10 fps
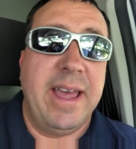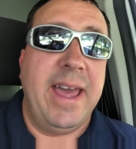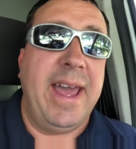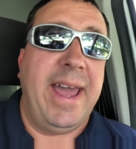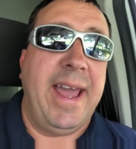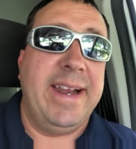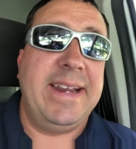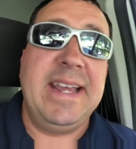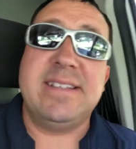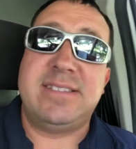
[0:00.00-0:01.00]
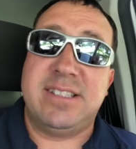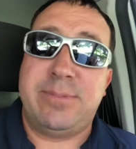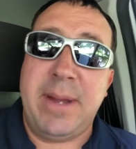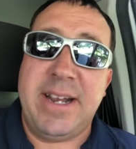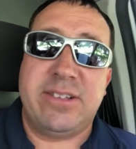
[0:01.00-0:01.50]
and he gets
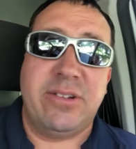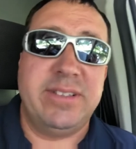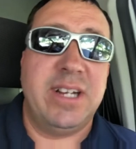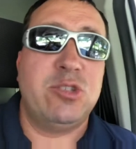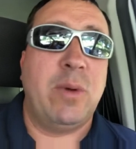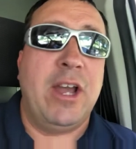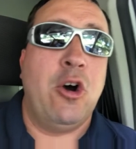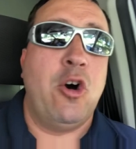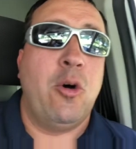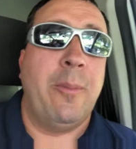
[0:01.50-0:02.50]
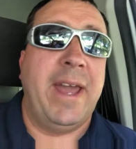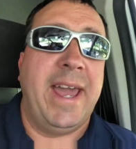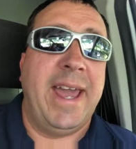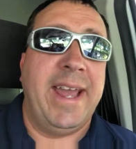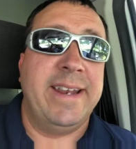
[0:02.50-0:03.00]
suspended. So he's on his way home,
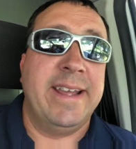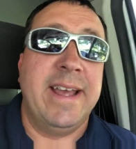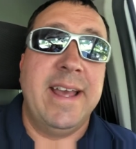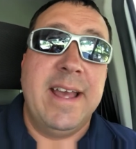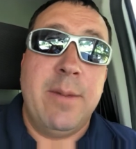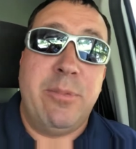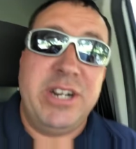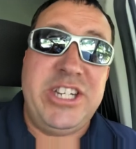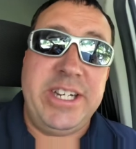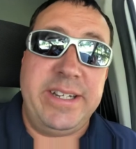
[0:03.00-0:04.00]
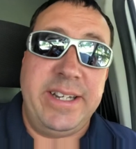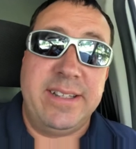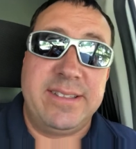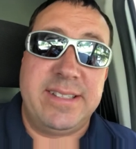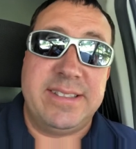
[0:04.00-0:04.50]
and Brigitte
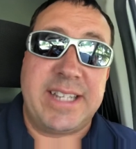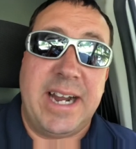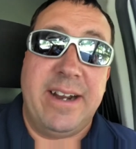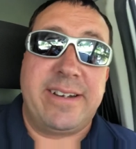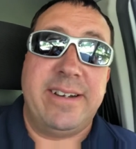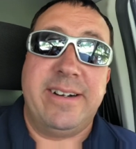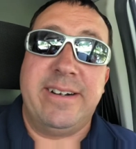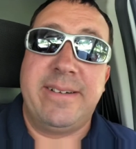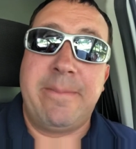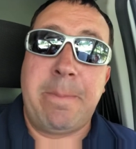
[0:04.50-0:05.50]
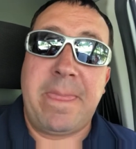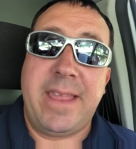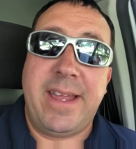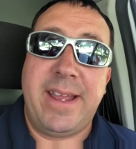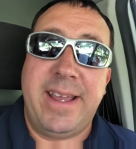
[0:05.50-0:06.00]
Nielsen's character
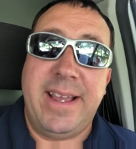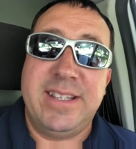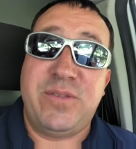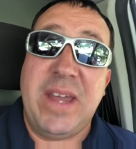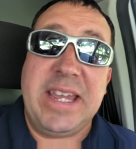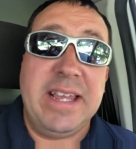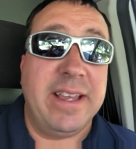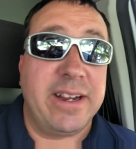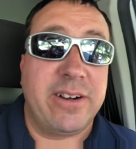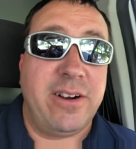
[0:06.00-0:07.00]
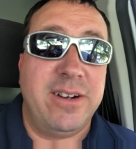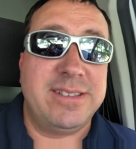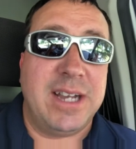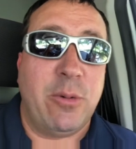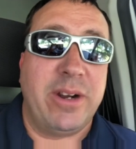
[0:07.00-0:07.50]
is faking like her car's
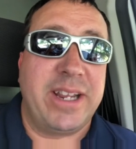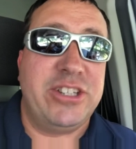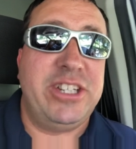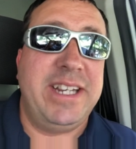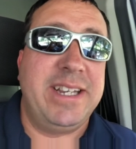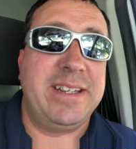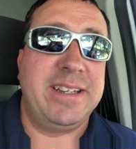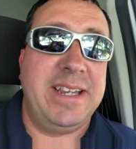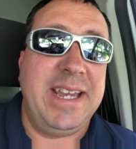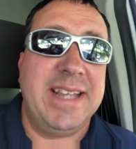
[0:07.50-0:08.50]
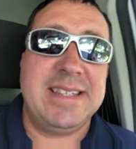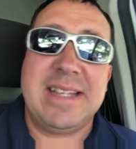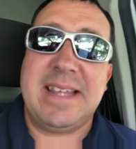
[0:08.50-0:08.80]
not working. She he gets out to